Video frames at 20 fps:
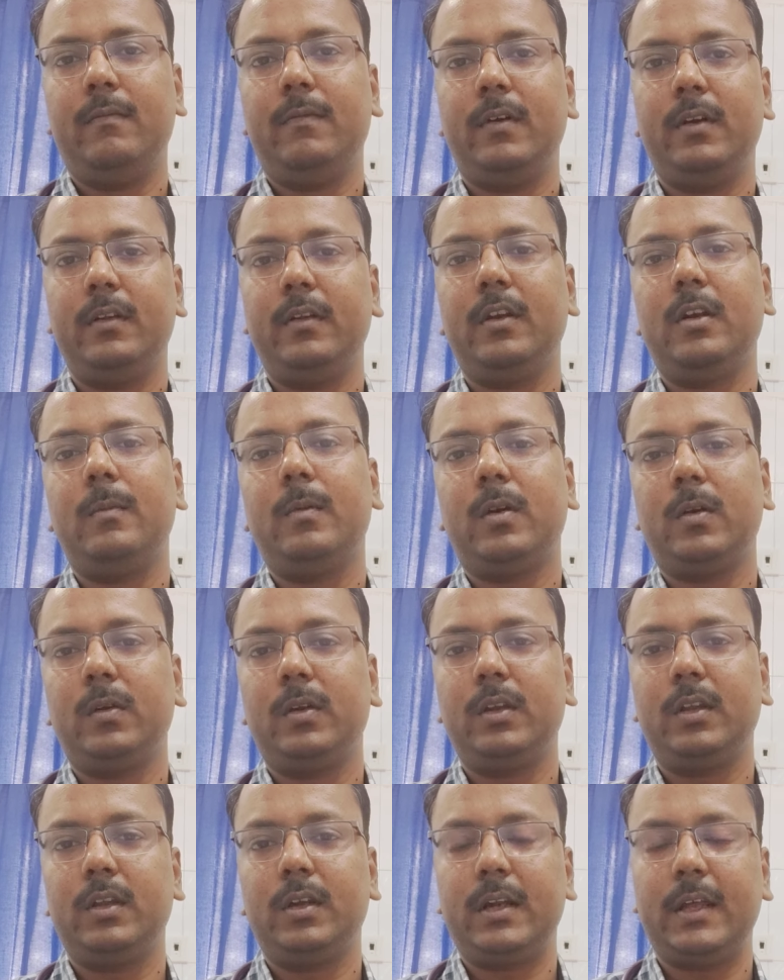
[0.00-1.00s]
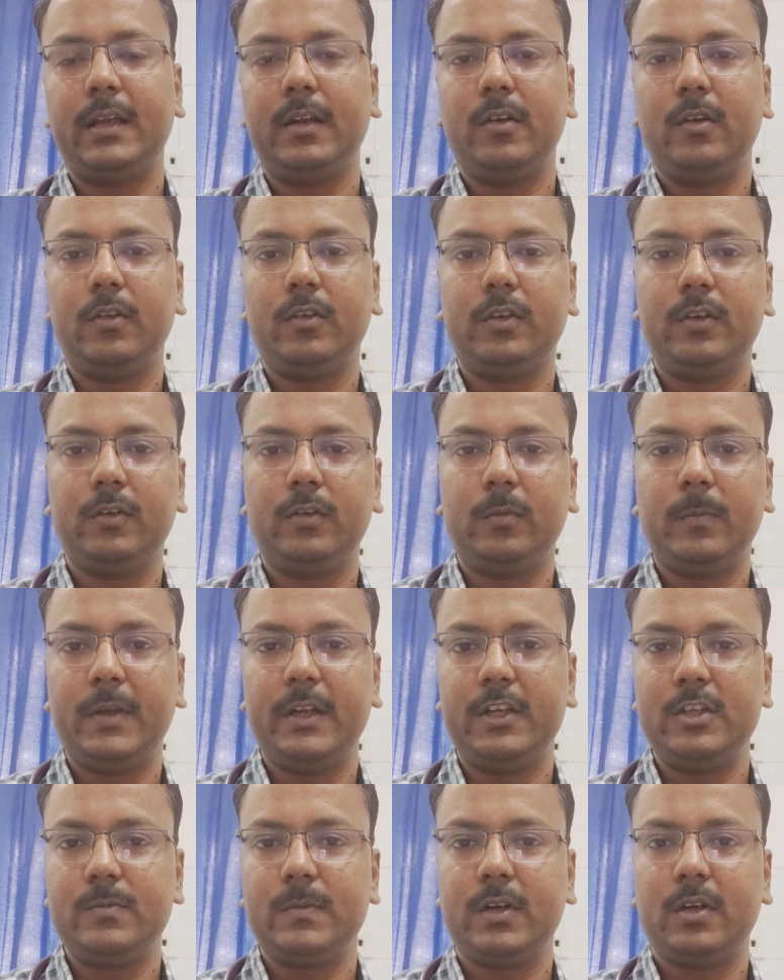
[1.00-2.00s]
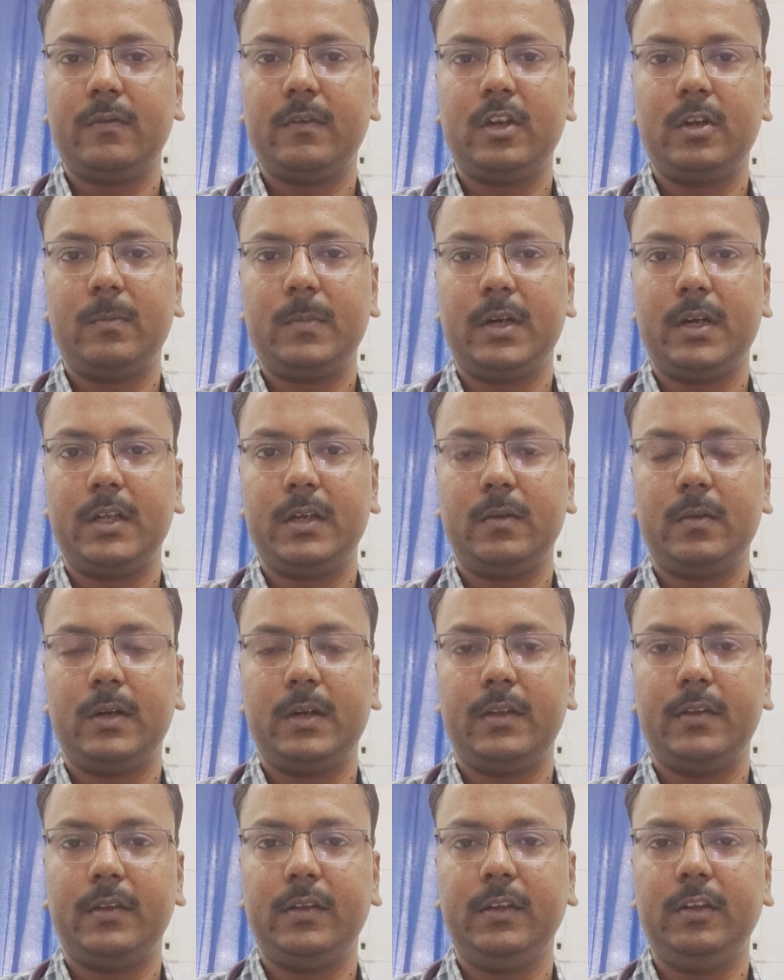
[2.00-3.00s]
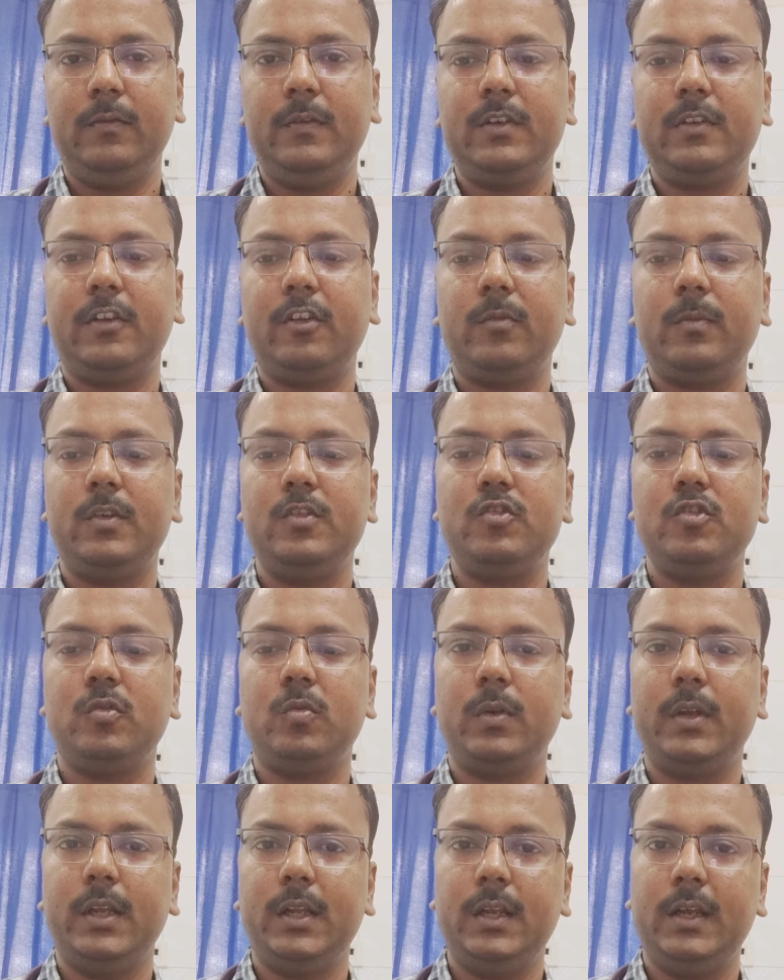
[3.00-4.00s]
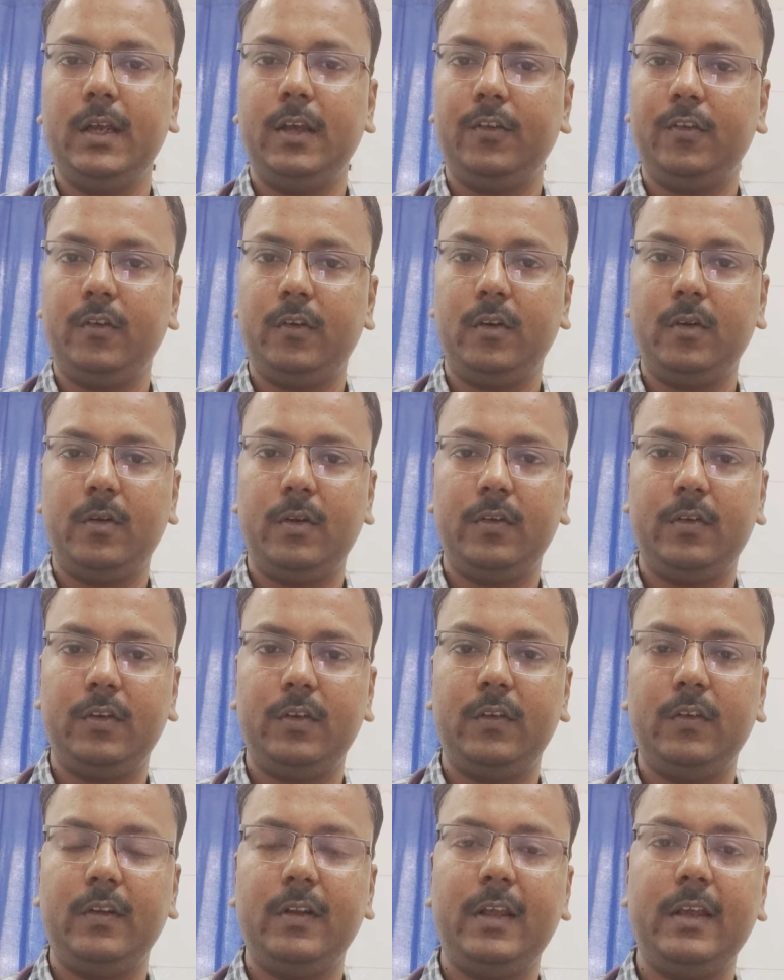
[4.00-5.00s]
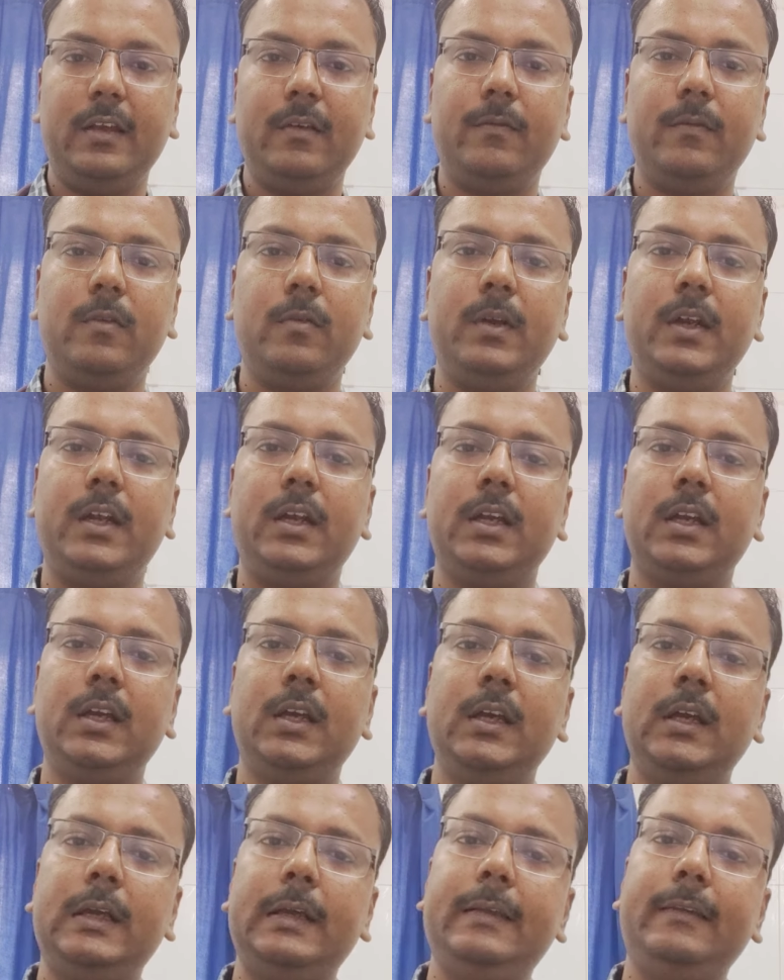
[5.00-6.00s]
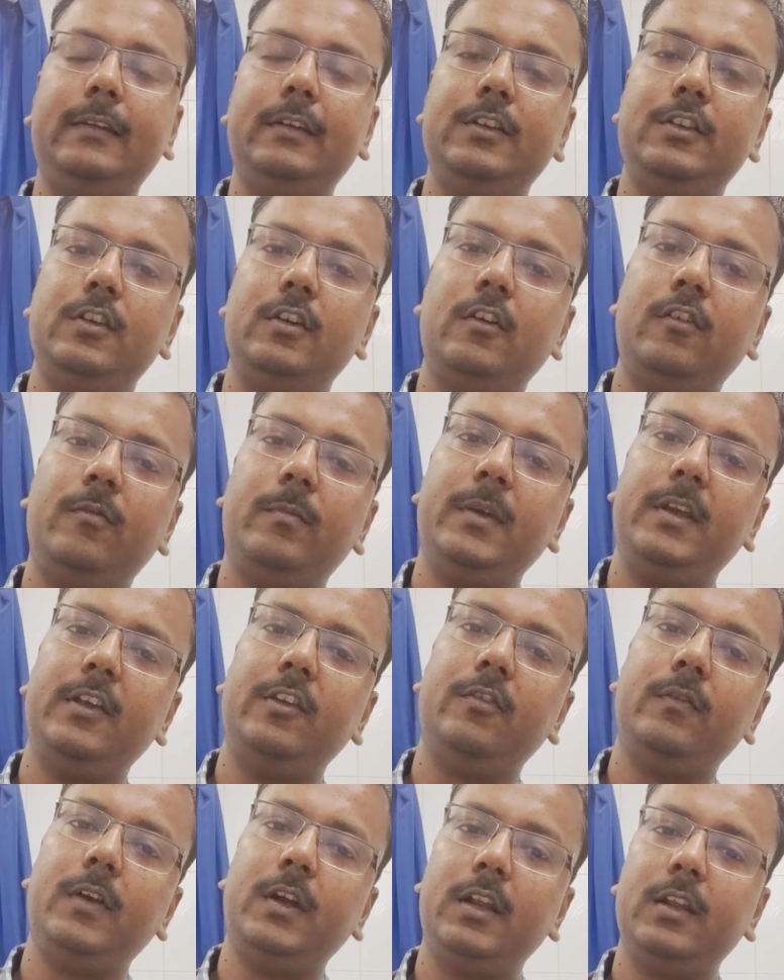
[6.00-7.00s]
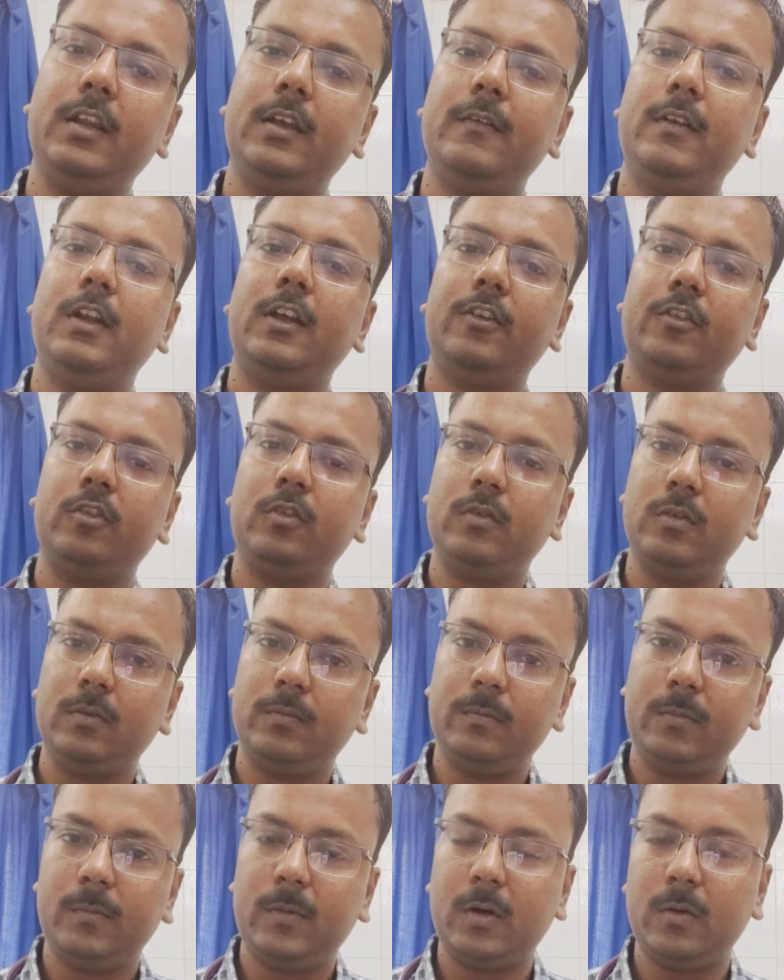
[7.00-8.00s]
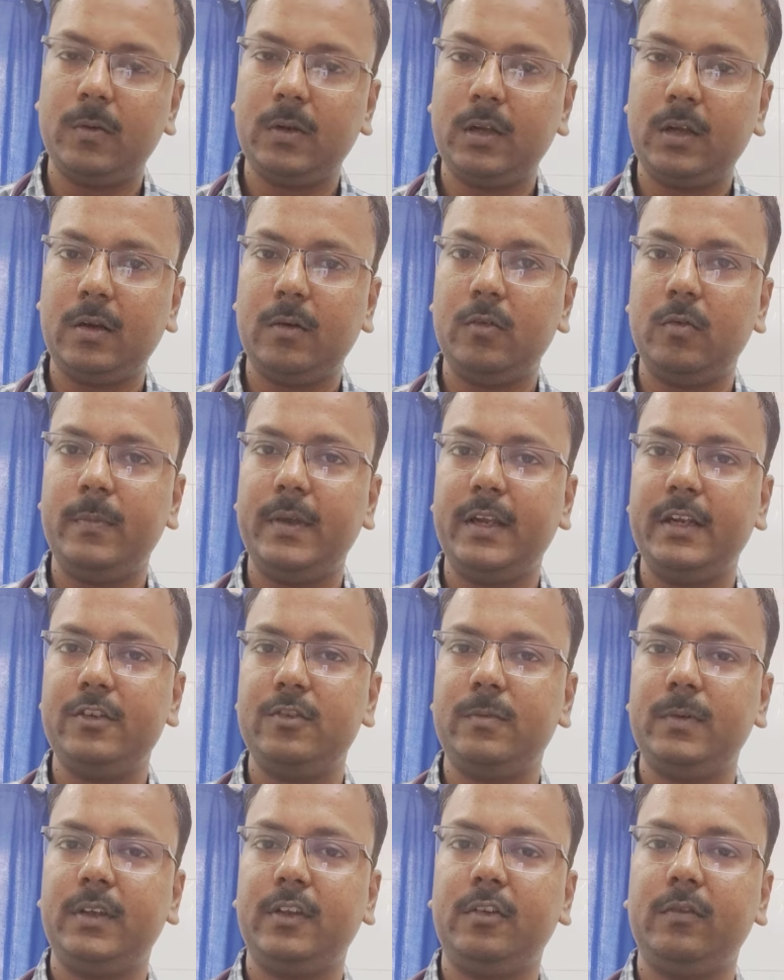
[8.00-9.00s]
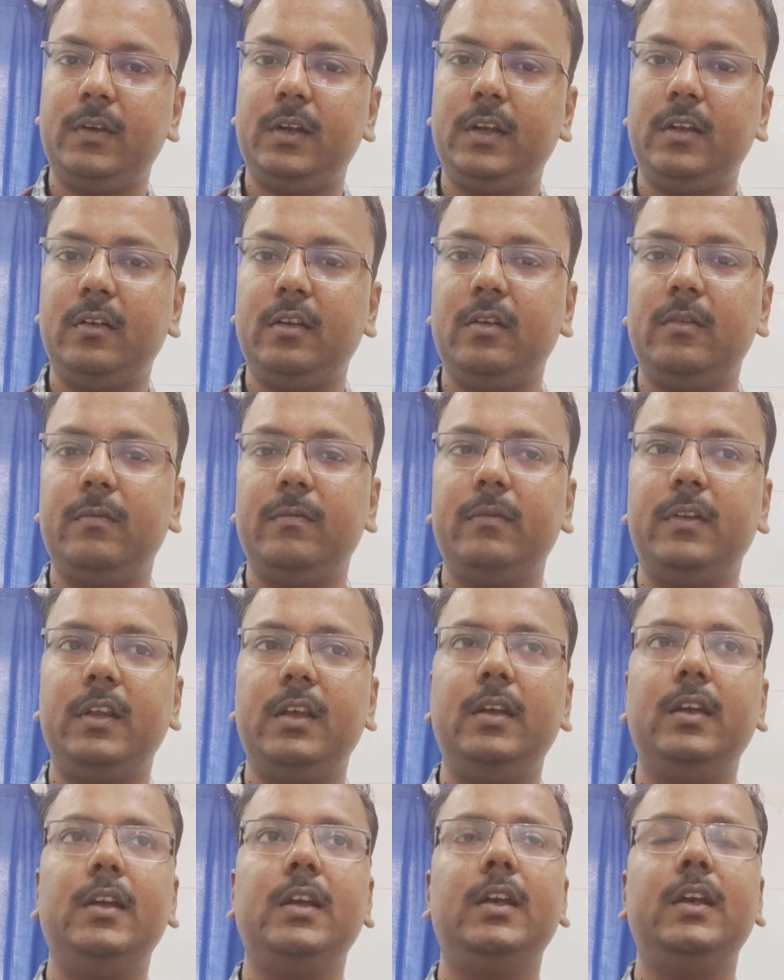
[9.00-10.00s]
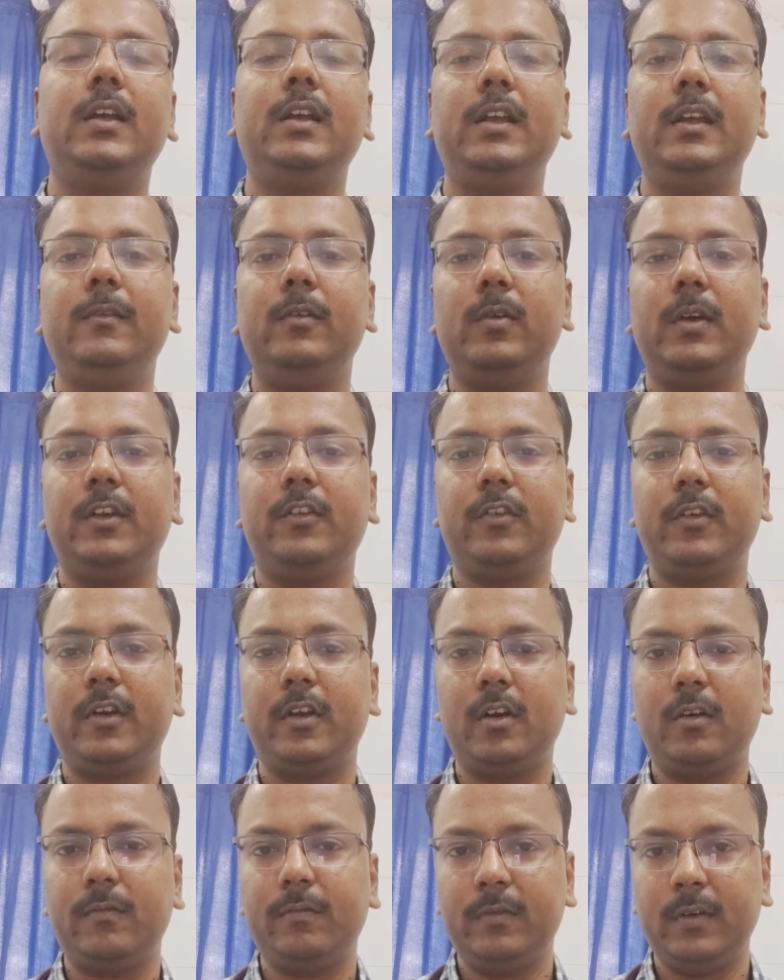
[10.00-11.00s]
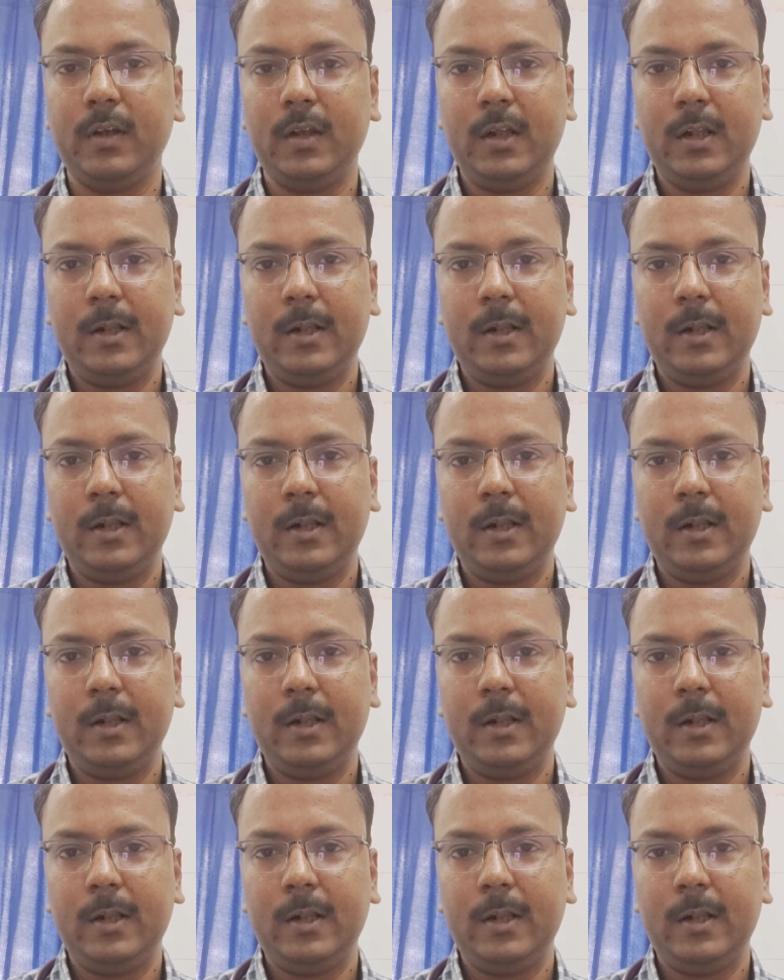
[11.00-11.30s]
further about the diagnosis or management of that particular disease which has been shown in X-ray or ECG. Like if you get ECG of PSVT, they will ask you about how to manage PSVT, or if they give you X-ray of